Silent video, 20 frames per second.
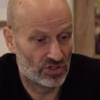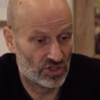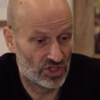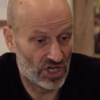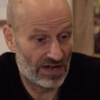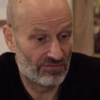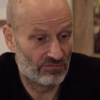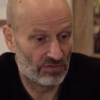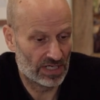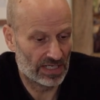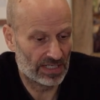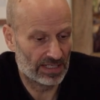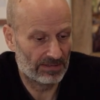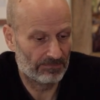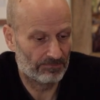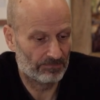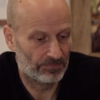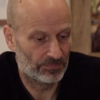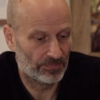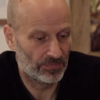generally,
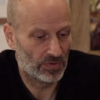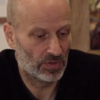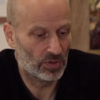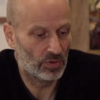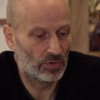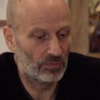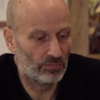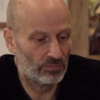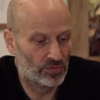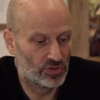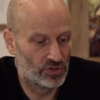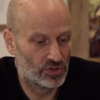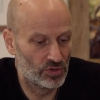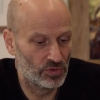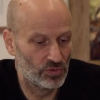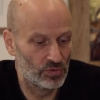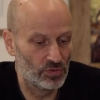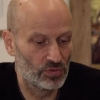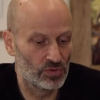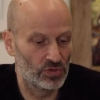
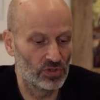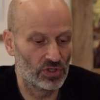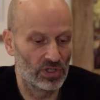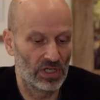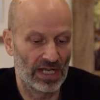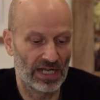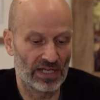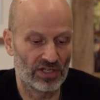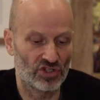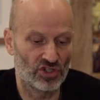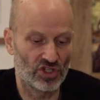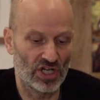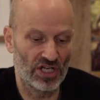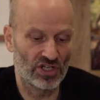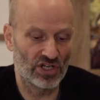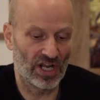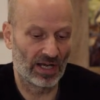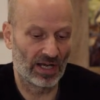zoos exchange